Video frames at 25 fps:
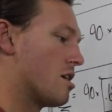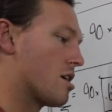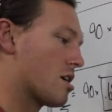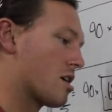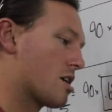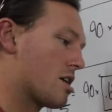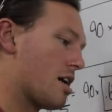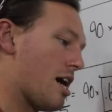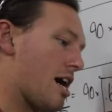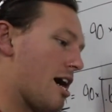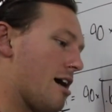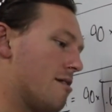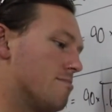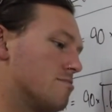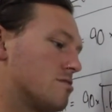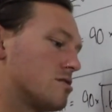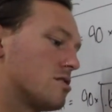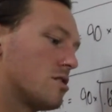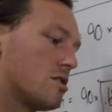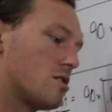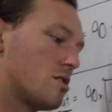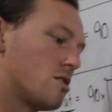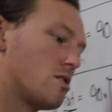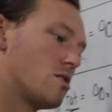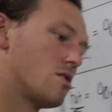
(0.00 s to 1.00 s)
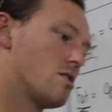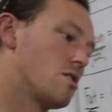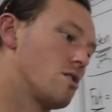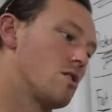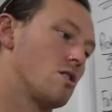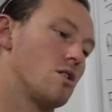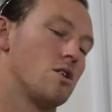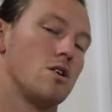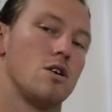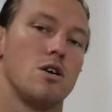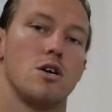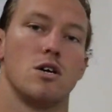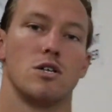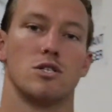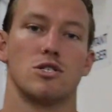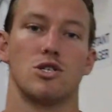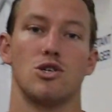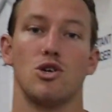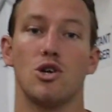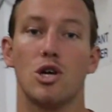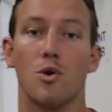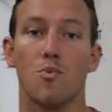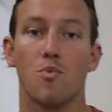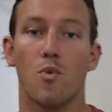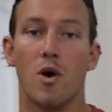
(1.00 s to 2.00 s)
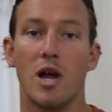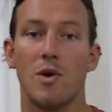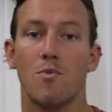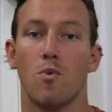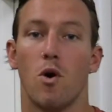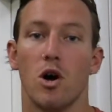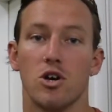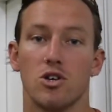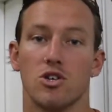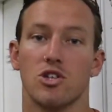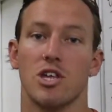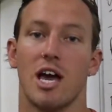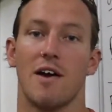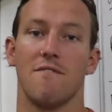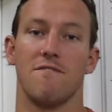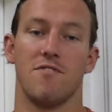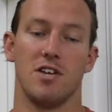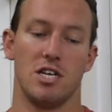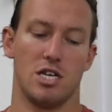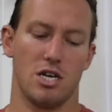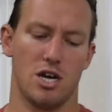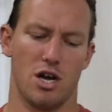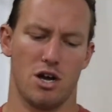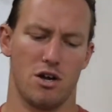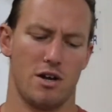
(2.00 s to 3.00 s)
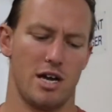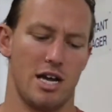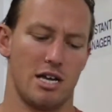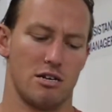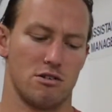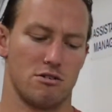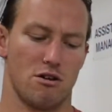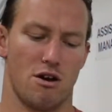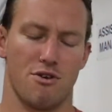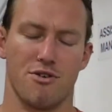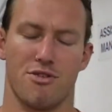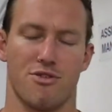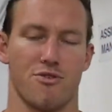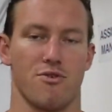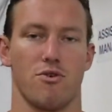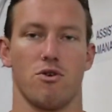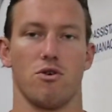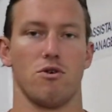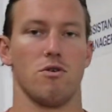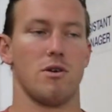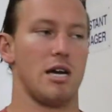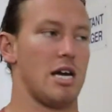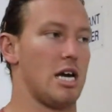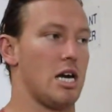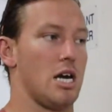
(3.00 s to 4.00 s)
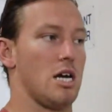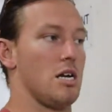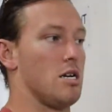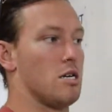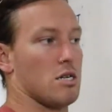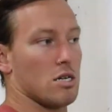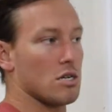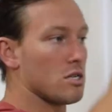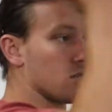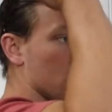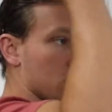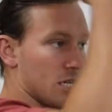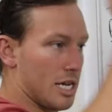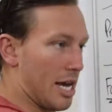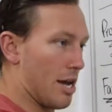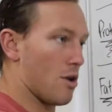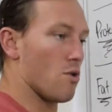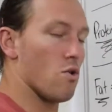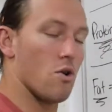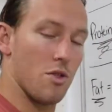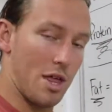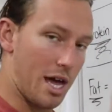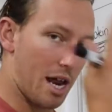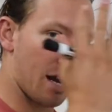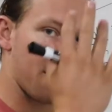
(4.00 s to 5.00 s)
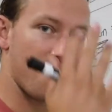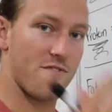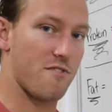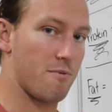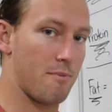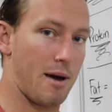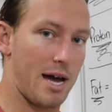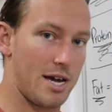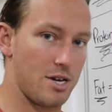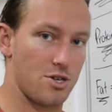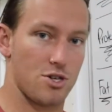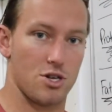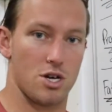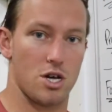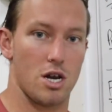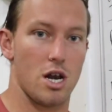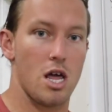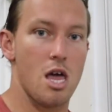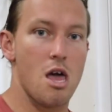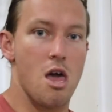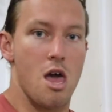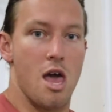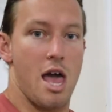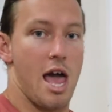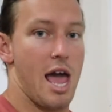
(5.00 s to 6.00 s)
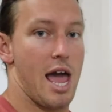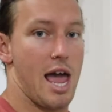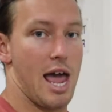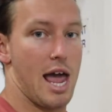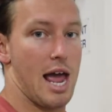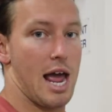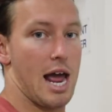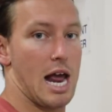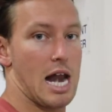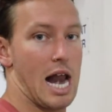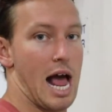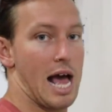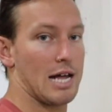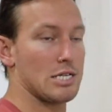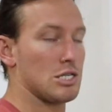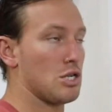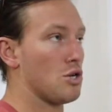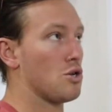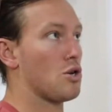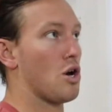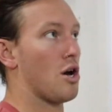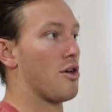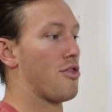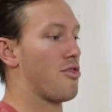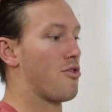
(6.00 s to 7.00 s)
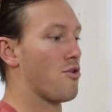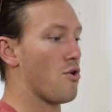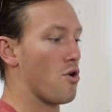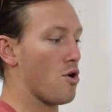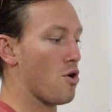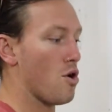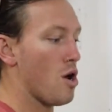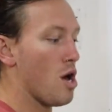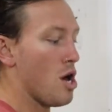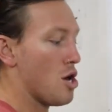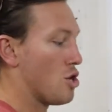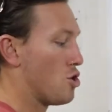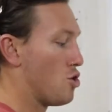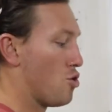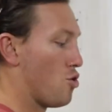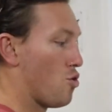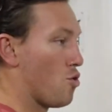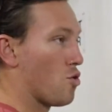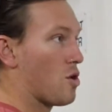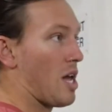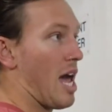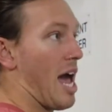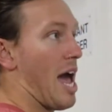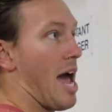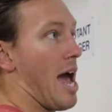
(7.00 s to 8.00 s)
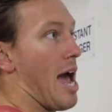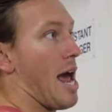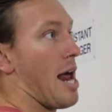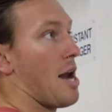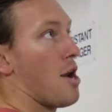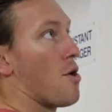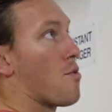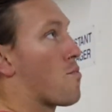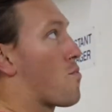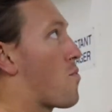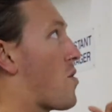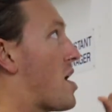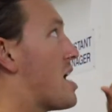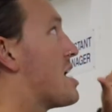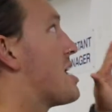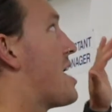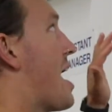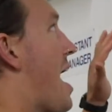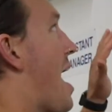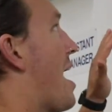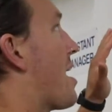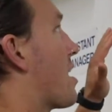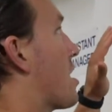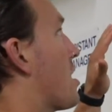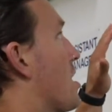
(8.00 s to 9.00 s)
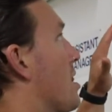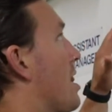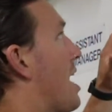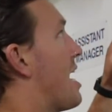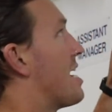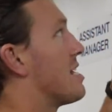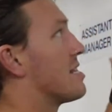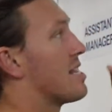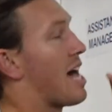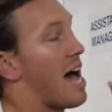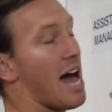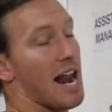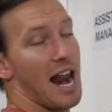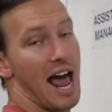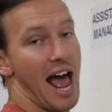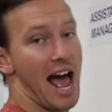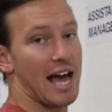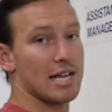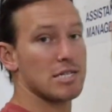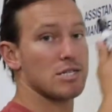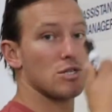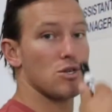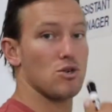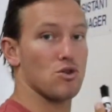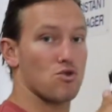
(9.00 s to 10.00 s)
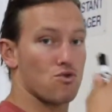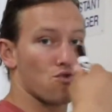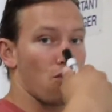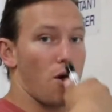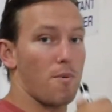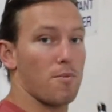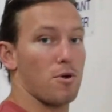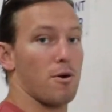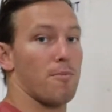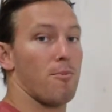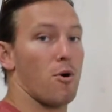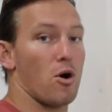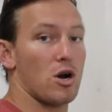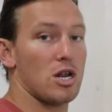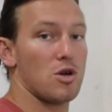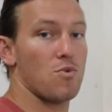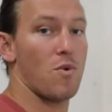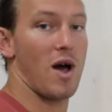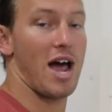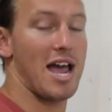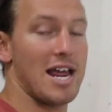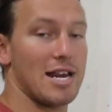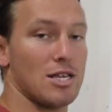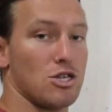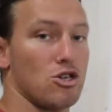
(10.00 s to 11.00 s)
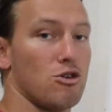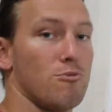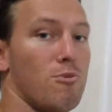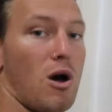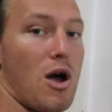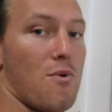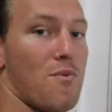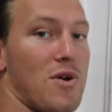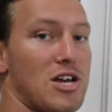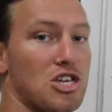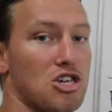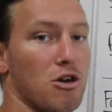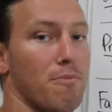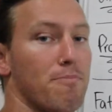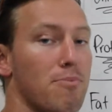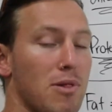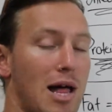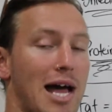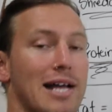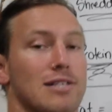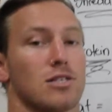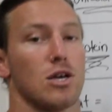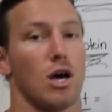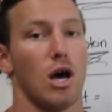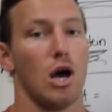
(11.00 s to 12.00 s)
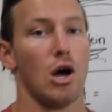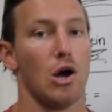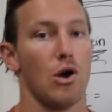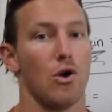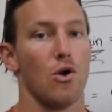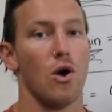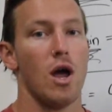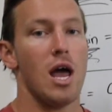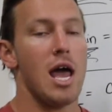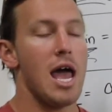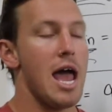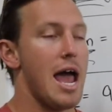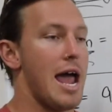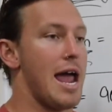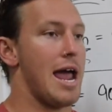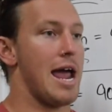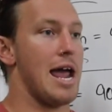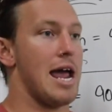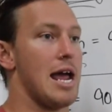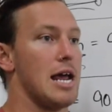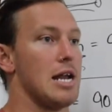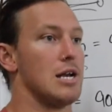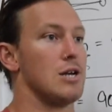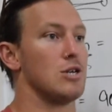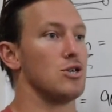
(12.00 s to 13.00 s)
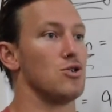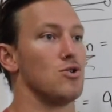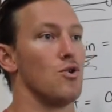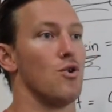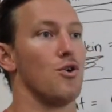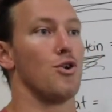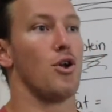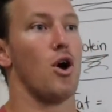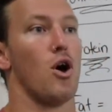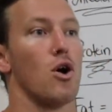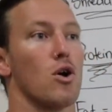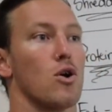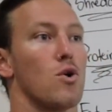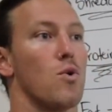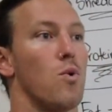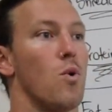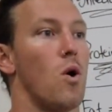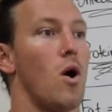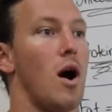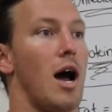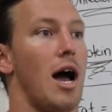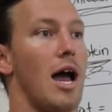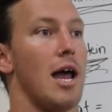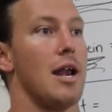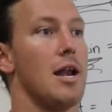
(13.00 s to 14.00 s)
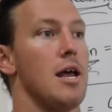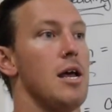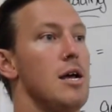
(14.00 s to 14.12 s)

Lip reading: carbs. So you can re-watch that video and go through and get all that information, and as you go through, you can recalculate that as you drop your body weight, and you might reach a plateau and you're not quite